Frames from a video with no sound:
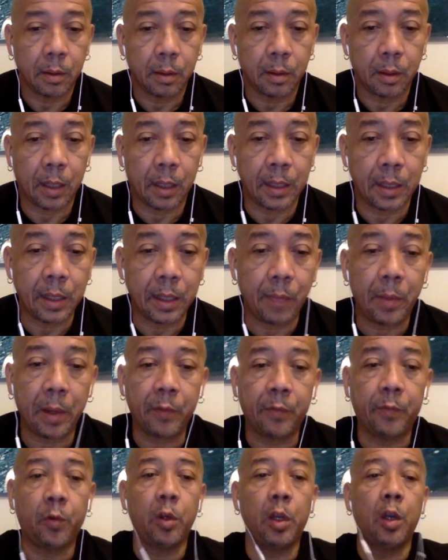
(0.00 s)
And then make
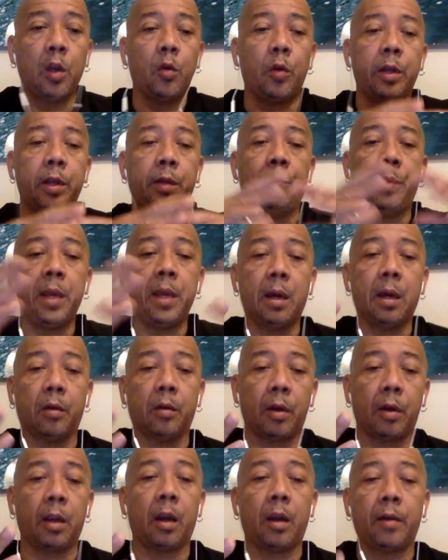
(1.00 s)
fully loaded bigger,
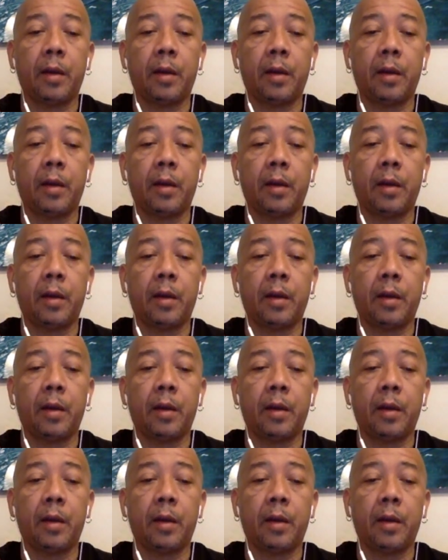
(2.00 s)
wrong or